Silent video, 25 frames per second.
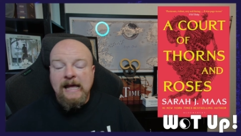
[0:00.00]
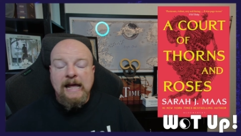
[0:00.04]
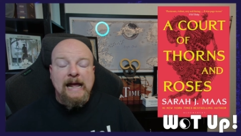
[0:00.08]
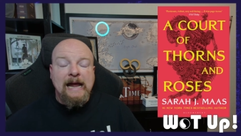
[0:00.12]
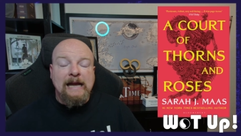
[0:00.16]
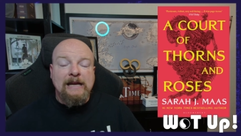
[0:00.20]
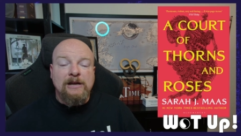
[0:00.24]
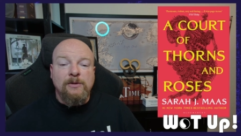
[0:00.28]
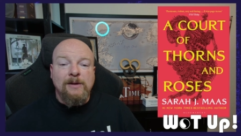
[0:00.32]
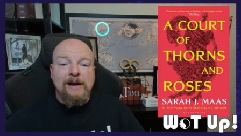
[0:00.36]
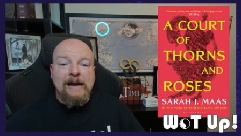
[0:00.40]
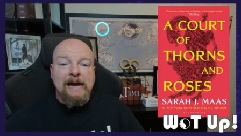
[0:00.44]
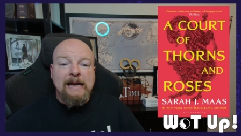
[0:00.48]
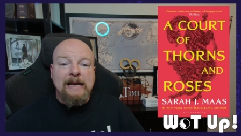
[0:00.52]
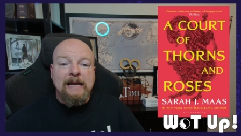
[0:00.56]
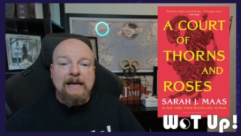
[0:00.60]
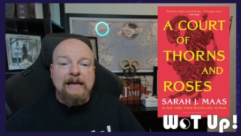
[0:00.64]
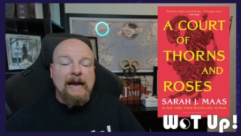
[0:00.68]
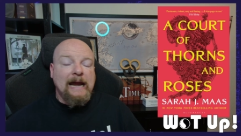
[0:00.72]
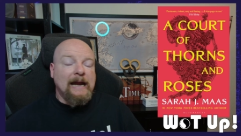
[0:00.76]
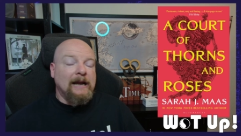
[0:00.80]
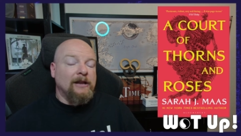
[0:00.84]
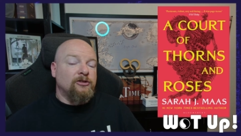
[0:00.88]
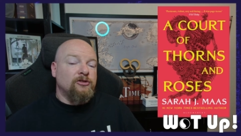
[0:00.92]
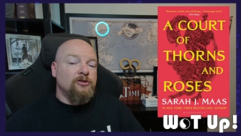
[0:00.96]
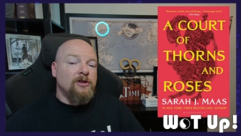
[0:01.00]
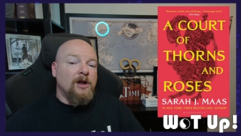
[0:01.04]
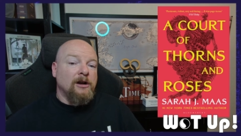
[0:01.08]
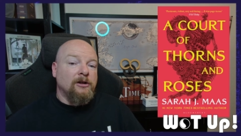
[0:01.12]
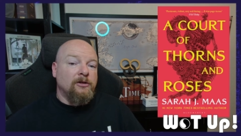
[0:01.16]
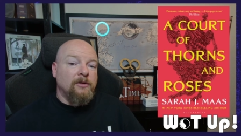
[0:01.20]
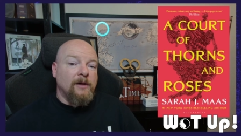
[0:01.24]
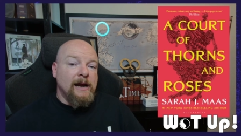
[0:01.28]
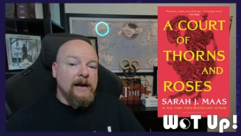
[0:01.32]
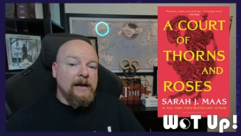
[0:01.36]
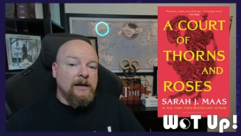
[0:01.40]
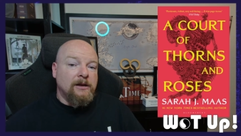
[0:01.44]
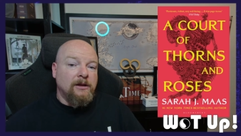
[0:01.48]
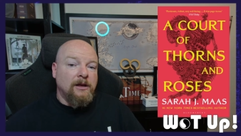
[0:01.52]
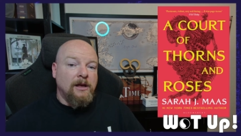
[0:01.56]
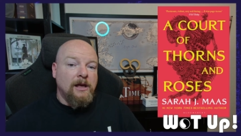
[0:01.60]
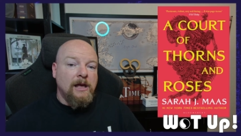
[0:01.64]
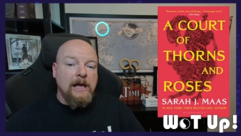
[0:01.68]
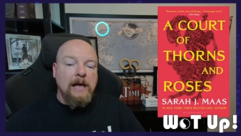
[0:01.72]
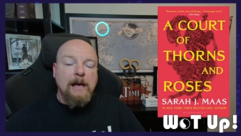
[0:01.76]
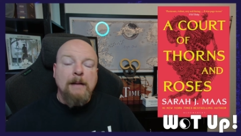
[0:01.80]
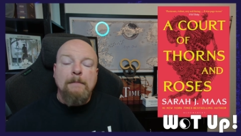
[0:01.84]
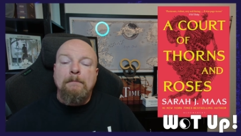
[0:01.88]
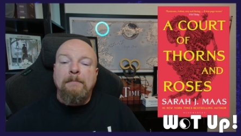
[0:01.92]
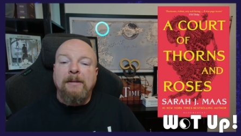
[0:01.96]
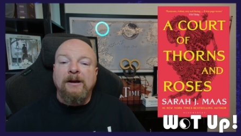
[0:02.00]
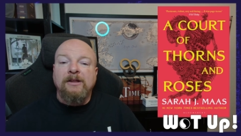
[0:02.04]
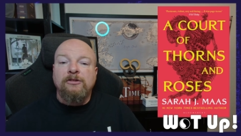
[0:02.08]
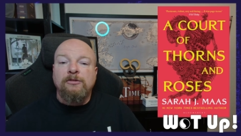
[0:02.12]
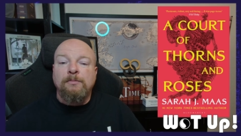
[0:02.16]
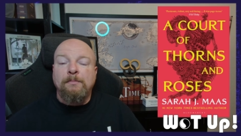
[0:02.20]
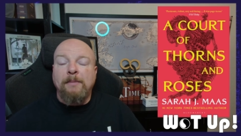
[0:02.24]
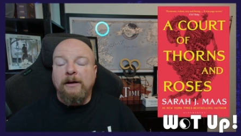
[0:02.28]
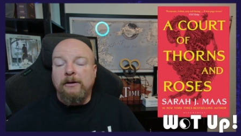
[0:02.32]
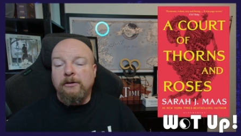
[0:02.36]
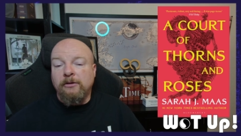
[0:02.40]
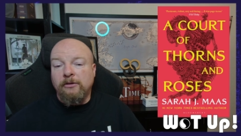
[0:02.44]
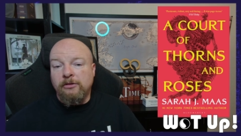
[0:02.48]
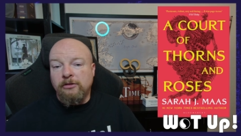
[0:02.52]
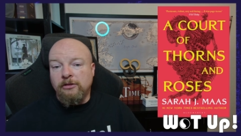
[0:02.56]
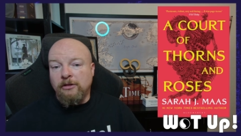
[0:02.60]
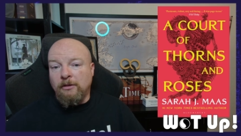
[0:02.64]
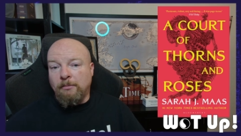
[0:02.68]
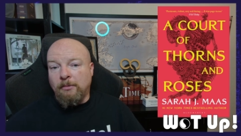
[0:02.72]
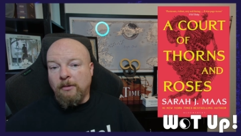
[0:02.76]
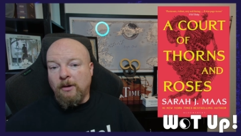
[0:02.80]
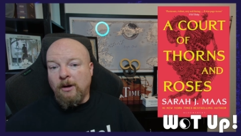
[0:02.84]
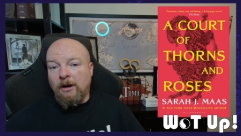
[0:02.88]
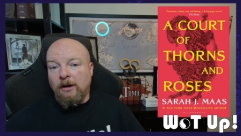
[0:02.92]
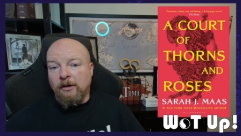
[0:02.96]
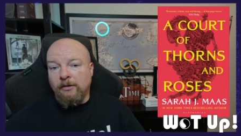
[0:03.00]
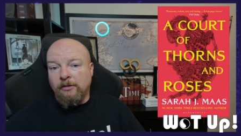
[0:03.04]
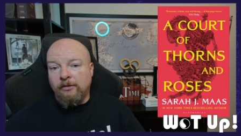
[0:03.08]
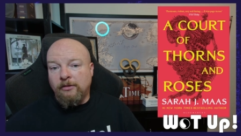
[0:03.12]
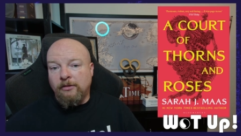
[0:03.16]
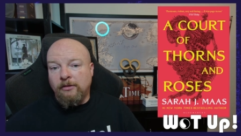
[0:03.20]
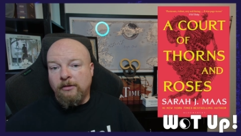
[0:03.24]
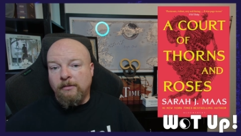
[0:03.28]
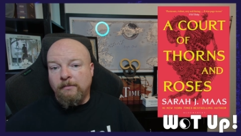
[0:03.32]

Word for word: and you eat it and it's not great, but it's better than the broth.